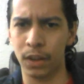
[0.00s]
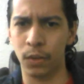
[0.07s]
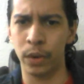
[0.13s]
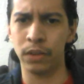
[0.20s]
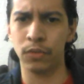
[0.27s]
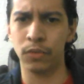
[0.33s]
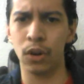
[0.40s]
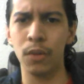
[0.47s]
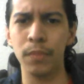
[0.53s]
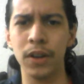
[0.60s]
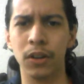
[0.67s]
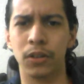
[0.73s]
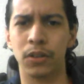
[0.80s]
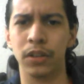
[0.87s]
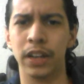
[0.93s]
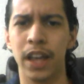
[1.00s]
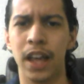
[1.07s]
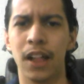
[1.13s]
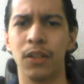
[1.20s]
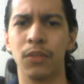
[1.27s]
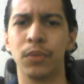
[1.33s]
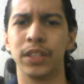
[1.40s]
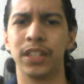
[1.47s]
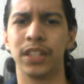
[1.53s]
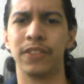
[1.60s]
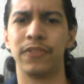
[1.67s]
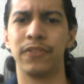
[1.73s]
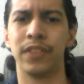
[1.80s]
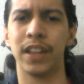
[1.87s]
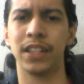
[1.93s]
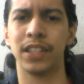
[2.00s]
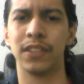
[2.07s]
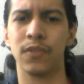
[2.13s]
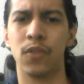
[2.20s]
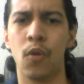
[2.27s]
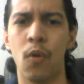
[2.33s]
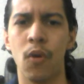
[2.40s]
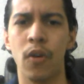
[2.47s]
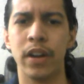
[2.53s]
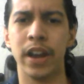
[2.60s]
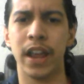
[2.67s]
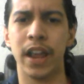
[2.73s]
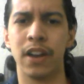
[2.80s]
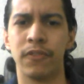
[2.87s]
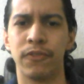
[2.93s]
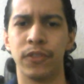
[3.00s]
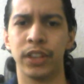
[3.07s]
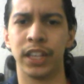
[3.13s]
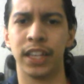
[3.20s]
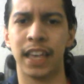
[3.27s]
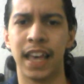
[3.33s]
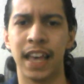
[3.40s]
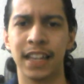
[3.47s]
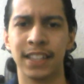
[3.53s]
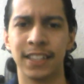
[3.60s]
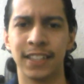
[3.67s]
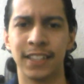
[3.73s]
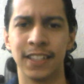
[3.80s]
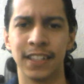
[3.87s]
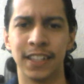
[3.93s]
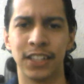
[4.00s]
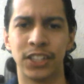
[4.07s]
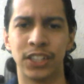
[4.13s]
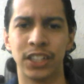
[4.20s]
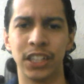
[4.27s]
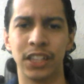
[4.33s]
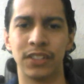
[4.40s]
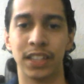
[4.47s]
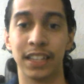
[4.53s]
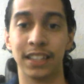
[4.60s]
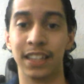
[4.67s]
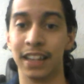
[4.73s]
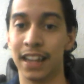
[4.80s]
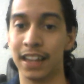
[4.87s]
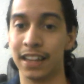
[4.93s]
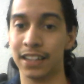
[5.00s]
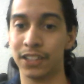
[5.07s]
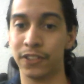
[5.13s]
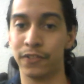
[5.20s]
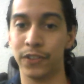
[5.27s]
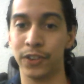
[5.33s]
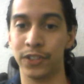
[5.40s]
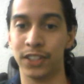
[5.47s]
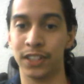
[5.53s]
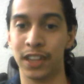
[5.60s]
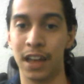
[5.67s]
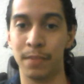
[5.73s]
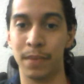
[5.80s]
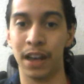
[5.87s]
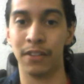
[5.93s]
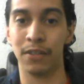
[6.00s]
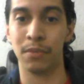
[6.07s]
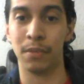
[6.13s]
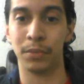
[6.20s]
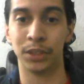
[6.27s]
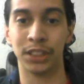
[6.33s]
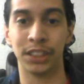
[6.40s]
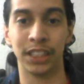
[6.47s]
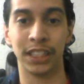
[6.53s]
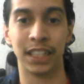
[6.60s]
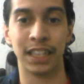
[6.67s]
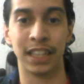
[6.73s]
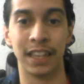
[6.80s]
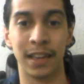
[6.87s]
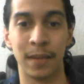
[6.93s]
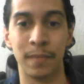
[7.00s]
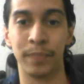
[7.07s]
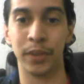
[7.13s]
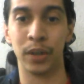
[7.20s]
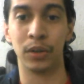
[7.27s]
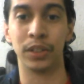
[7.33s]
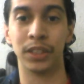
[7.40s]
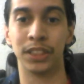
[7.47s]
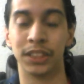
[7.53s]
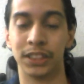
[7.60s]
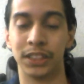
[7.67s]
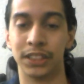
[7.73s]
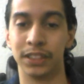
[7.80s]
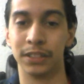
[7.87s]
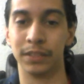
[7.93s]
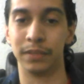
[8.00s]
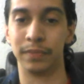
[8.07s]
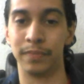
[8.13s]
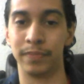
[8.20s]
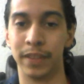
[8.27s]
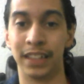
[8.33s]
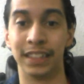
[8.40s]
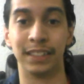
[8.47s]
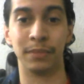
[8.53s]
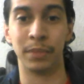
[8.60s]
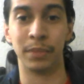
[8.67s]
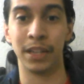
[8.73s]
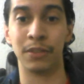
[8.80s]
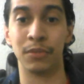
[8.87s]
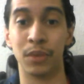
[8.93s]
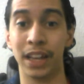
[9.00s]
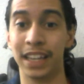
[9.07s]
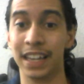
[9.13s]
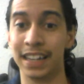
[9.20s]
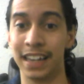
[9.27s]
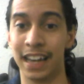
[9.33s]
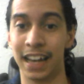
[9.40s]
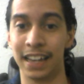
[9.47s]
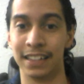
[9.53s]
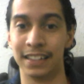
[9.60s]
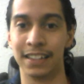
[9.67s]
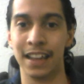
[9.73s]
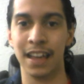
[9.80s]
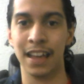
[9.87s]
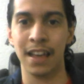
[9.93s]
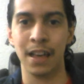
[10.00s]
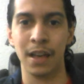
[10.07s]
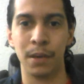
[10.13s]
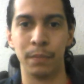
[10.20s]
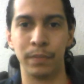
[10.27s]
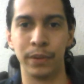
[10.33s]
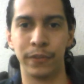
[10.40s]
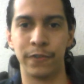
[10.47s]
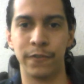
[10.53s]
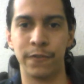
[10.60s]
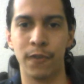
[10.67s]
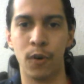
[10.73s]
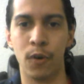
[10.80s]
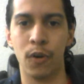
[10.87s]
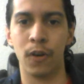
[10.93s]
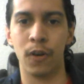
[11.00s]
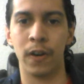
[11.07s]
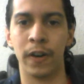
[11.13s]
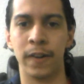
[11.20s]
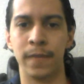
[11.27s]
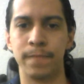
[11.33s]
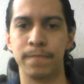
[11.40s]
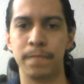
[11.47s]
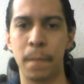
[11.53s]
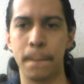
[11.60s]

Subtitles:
When Romeo Crennel was a defensive coordinator for the Kansas City Chiefs, that's the first time I remember seeing him noticed being recognized before,